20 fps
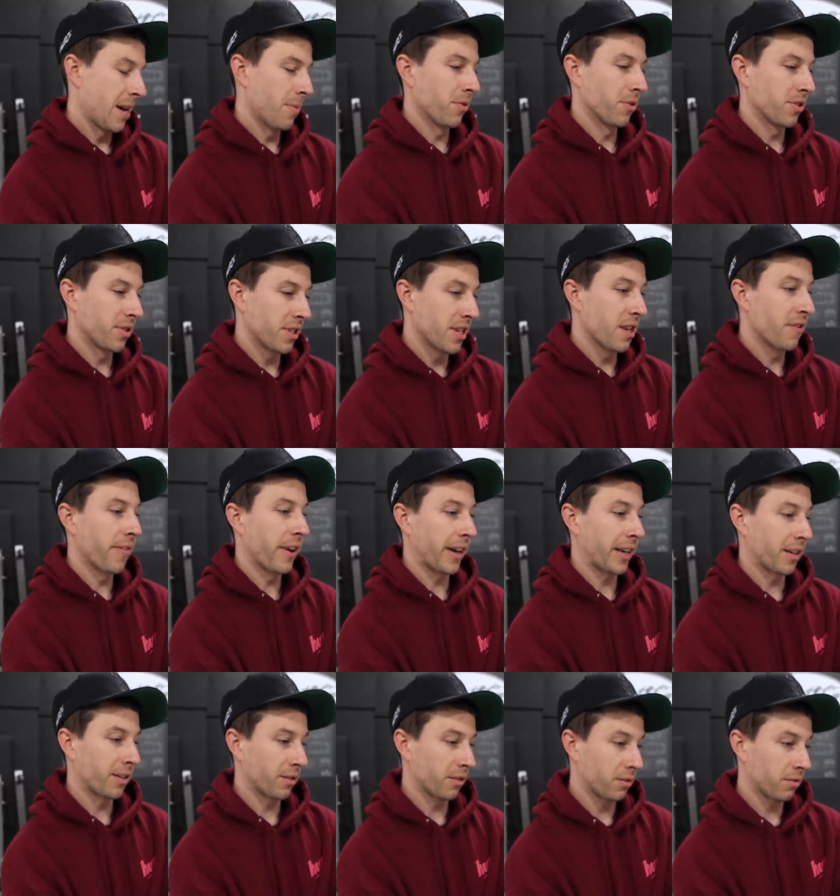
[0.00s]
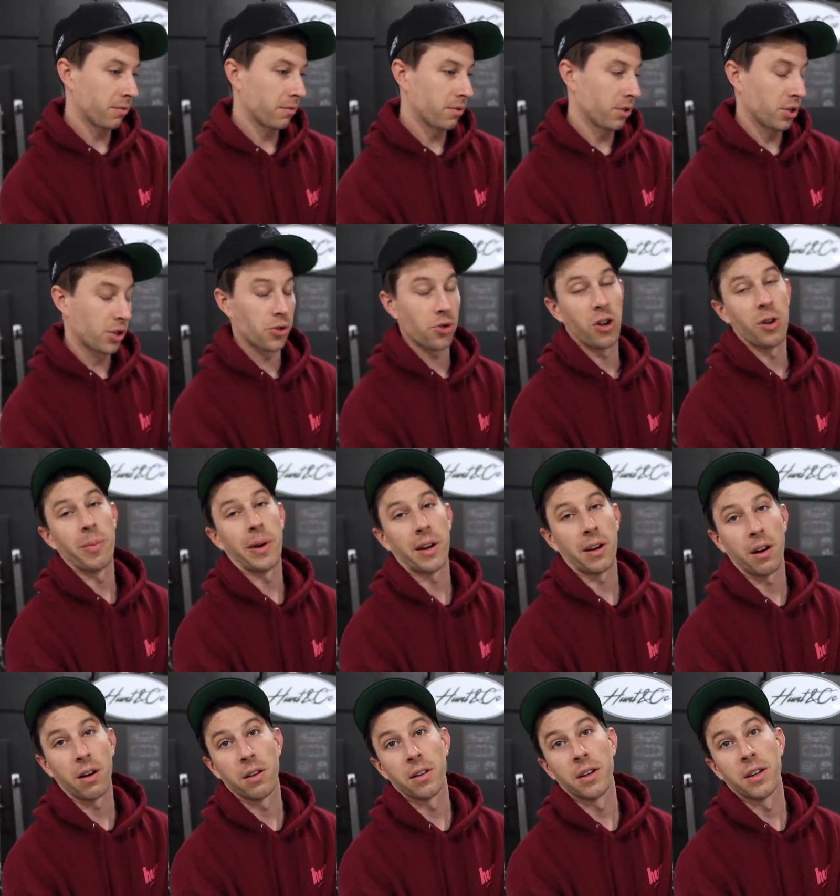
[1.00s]
And we'll see if I can destroy my
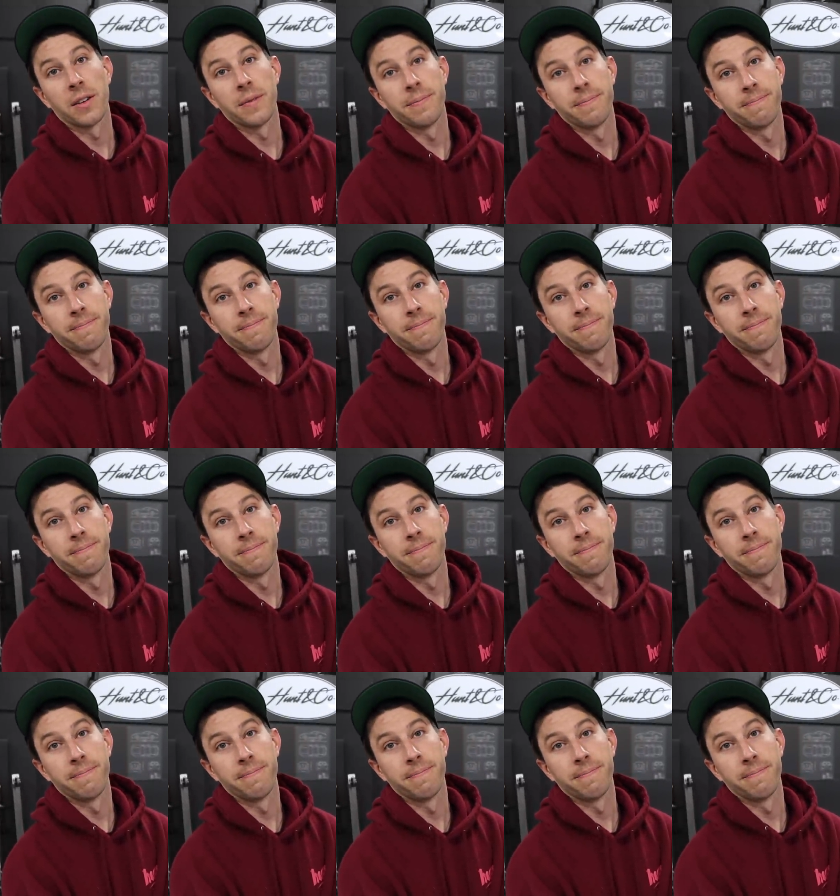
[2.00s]
car there.